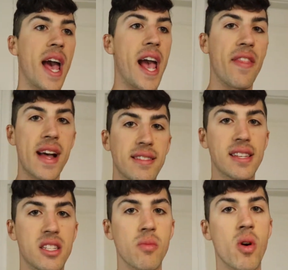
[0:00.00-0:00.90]
And that
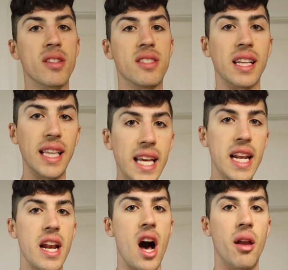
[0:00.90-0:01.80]
system was
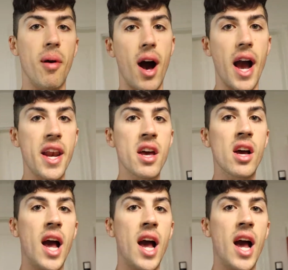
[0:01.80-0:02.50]
deleted online.